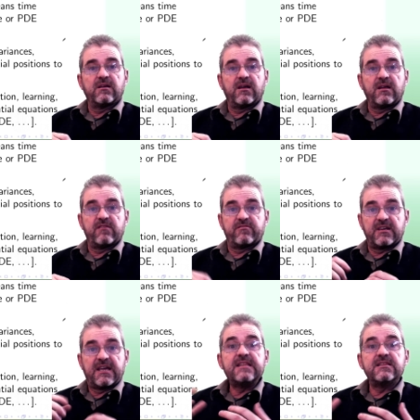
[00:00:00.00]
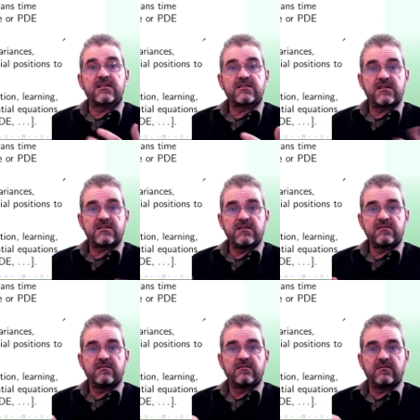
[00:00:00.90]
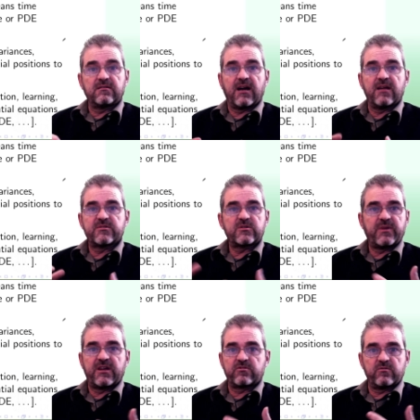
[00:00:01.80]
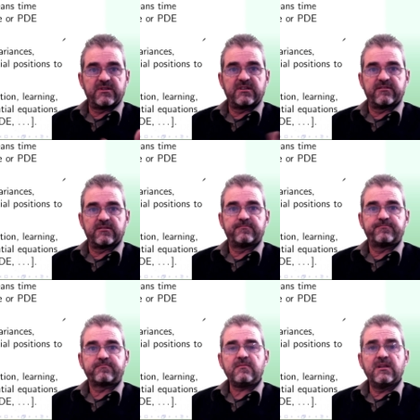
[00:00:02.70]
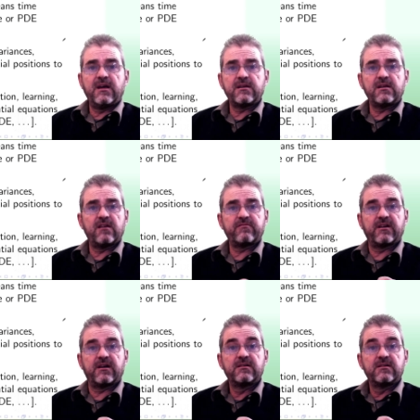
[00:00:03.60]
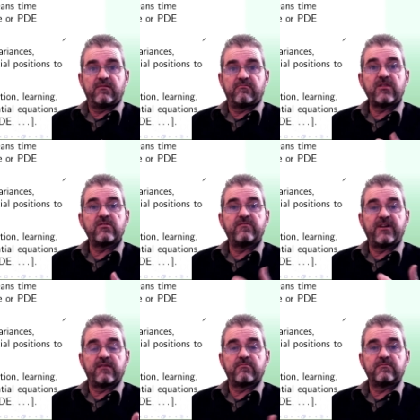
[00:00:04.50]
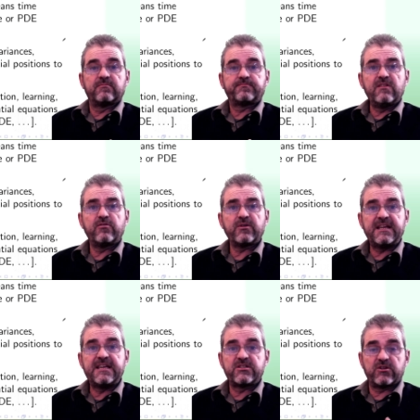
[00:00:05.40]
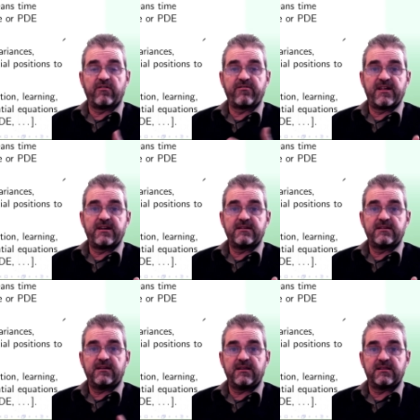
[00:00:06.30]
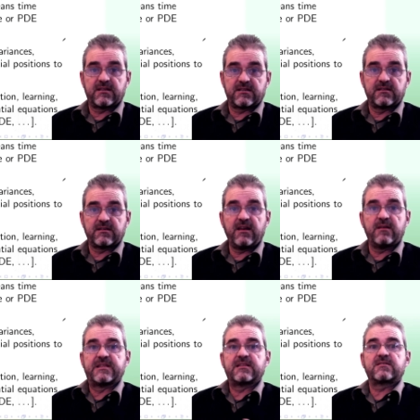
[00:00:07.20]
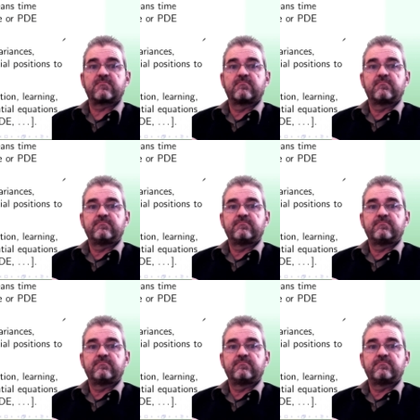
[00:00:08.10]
I have an index set, time, space, or whatever, and I have a random variable for each of the index set elements.